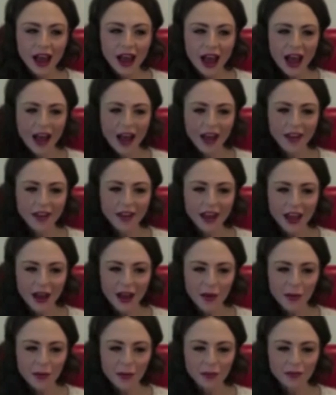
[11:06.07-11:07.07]

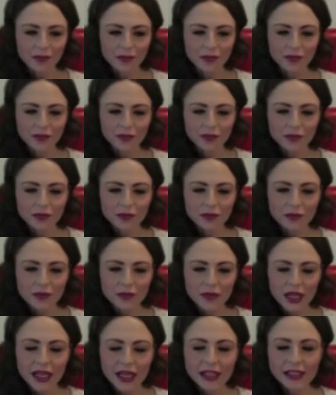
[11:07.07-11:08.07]
And
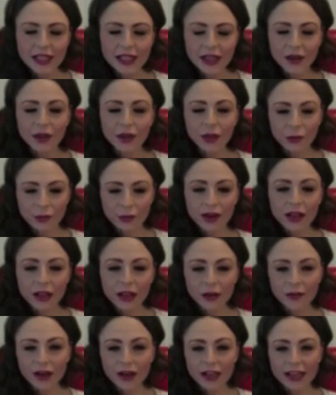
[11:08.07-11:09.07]
it's like
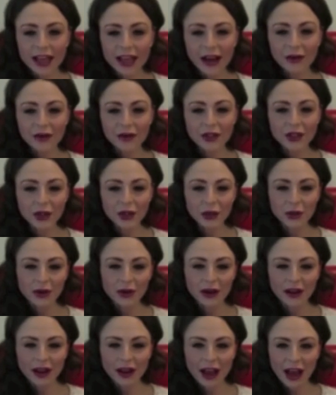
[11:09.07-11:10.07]
thrilling right now
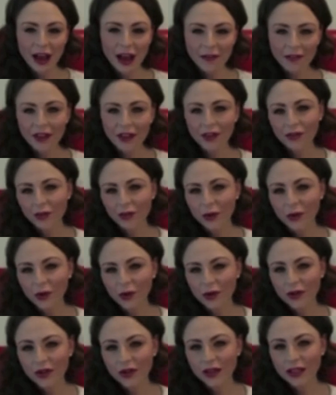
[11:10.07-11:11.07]
to have this
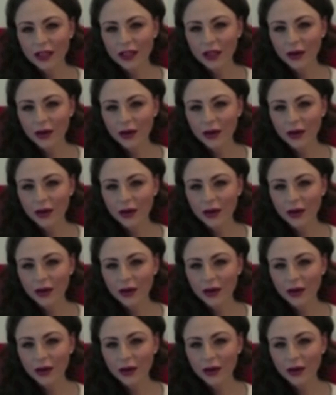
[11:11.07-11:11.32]
role,